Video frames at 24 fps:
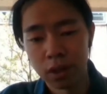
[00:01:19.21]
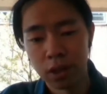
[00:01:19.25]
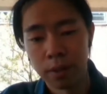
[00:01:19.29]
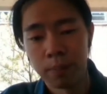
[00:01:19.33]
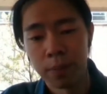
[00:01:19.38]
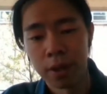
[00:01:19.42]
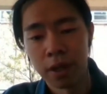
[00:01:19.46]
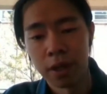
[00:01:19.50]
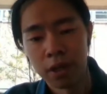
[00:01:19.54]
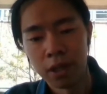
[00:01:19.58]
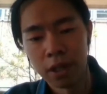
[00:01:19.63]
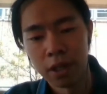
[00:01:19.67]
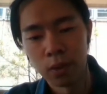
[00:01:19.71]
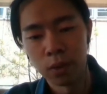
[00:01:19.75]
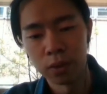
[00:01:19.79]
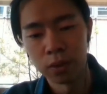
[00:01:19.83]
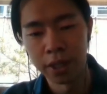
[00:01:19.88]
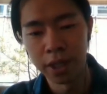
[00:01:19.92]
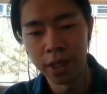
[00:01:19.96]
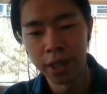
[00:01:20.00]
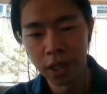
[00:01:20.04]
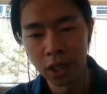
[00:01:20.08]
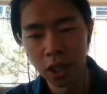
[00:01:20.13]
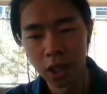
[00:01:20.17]
depending on the
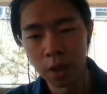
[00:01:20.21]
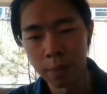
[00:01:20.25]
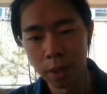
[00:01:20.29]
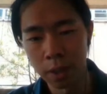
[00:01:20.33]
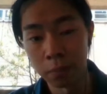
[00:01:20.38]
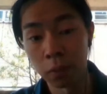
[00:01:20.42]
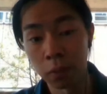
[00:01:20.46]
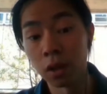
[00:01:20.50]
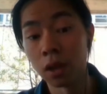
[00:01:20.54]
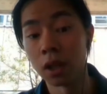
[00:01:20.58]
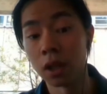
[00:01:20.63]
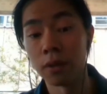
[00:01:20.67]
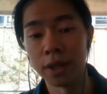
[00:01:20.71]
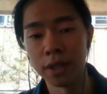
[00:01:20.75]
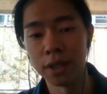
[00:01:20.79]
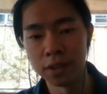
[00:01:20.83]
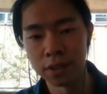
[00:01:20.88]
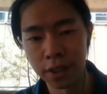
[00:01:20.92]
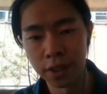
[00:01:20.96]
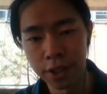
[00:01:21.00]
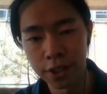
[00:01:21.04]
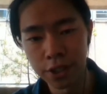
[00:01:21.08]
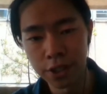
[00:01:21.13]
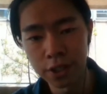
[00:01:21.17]
incoming
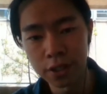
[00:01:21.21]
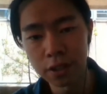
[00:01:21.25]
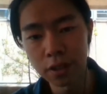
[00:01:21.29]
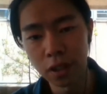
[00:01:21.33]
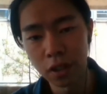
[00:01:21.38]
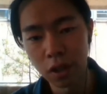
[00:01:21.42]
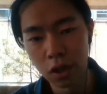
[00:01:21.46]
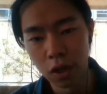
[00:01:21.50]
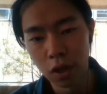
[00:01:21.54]
polarization.